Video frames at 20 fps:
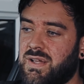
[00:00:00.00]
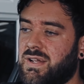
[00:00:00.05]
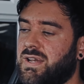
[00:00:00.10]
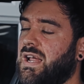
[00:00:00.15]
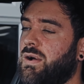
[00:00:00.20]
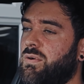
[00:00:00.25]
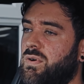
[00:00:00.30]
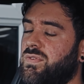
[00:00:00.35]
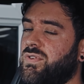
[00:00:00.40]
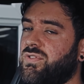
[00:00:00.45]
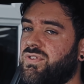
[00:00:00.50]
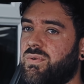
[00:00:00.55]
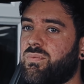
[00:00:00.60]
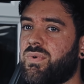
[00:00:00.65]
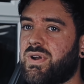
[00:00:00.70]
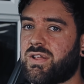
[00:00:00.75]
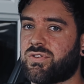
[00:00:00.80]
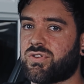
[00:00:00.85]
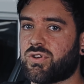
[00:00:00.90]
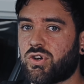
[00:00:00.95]
Now obviously
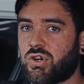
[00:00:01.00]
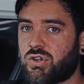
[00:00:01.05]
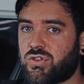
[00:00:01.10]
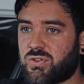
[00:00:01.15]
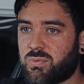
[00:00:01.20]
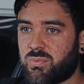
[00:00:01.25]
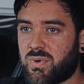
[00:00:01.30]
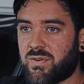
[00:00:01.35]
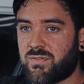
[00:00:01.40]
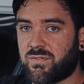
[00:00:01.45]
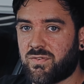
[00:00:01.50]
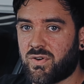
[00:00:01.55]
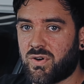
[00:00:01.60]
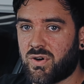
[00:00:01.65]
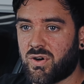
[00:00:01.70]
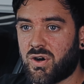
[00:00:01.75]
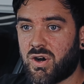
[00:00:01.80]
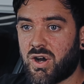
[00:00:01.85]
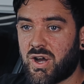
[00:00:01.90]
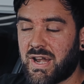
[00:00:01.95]
when it's a customer
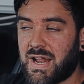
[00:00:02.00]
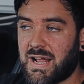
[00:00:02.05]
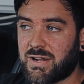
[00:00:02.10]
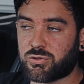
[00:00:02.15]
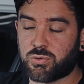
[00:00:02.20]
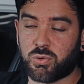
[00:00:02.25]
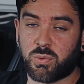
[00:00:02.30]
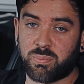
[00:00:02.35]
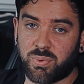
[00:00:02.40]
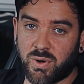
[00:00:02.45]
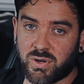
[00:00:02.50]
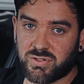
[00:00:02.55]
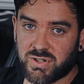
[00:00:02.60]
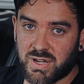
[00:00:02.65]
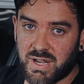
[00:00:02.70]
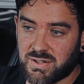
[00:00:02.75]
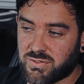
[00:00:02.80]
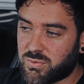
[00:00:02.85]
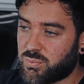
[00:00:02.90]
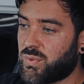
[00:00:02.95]
for an actual
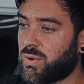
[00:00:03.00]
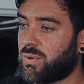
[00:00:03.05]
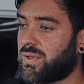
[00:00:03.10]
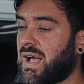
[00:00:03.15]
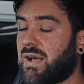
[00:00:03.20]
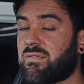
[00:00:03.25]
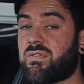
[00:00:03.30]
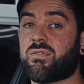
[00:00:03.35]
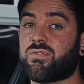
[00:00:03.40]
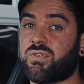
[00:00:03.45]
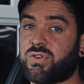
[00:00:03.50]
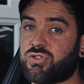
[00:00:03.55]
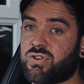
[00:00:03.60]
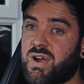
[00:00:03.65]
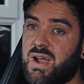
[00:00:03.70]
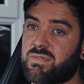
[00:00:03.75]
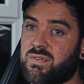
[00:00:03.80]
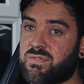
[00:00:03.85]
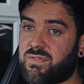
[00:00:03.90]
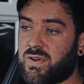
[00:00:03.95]
project, we will have it for
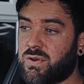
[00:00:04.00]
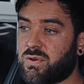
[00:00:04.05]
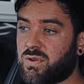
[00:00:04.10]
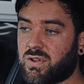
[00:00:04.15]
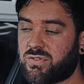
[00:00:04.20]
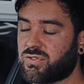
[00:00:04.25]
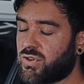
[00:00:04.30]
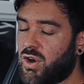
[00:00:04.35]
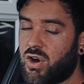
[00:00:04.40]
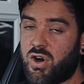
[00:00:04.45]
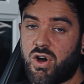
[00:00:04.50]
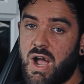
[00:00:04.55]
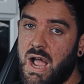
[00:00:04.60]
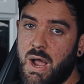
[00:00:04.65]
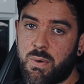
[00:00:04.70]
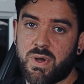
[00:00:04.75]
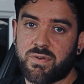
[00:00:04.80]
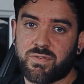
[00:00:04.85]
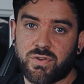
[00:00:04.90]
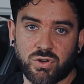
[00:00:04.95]
driver focused, or
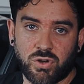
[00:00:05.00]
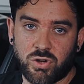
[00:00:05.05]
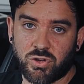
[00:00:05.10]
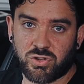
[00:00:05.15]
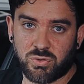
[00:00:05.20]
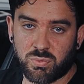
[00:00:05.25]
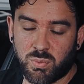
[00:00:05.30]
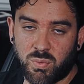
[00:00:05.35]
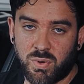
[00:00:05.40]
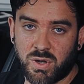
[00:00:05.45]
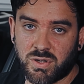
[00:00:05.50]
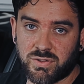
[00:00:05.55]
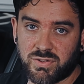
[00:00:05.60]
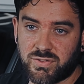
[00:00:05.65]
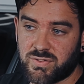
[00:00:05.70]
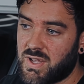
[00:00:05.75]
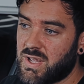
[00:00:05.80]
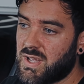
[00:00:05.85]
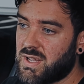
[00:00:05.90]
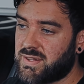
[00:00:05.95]
however the customer wants.